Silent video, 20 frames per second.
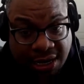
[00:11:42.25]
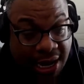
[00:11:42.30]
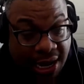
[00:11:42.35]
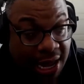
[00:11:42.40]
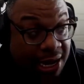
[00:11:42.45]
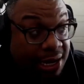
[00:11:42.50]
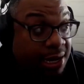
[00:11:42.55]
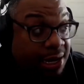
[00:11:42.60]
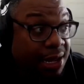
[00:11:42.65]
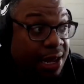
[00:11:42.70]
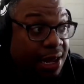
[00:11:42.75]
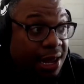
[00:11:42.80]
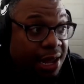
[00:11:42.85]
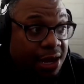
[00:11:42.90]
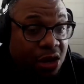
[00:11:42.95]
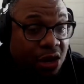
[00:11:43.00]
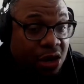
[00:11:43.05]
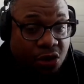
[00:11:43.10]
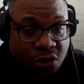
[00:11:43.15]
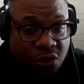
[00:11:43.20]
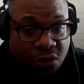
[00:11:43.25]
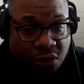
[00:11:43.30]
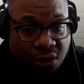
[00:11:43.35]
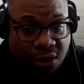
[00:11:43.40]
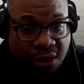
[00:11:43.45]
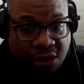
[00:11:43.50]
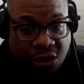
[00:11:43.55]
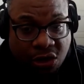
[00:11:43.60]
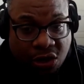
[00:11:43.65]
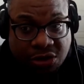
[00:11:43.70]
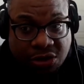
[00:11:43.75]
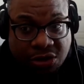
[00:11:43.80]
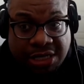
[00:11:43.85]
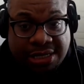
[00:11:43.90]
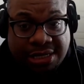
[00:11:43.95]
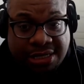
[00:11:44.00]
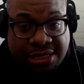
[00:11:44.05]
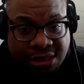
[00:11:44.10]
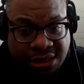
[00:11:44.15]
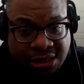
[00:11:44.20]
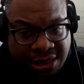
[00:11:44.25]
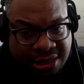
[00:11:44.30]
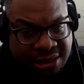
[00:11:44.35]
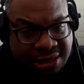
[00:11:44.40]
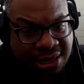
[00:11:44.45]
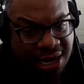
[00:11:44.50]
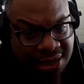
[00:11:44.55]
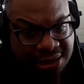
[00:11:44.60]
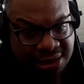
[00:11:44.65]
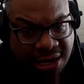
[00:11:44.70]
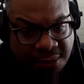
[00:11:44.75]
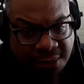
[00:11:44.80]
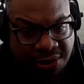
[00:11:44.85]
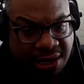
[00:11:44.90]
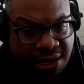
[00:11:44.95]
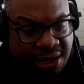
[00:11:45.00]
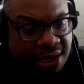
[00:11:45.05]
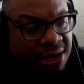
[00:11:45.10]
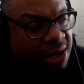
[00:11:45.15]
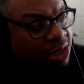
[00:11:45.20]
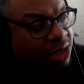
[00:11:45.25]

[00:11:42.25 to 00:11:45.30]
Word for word: Like, you know, you, you know, she she said something.